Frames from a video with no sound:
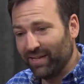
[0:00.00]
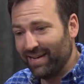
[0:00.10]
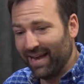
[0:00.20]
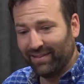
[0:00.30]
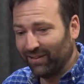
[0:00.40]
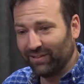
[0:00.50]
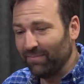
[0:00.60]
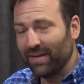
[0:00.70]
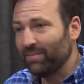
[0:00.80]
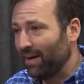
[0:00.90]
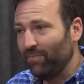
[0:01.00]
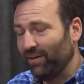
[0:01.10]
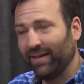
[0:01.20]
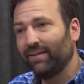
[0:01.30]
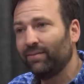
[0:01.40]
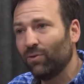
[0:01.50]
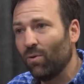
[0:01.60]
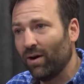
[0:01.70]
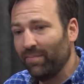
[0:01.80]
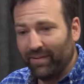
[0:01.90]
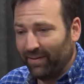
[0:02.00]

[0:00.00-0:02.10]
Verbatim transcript: and yet there's sometimes I'm really torn.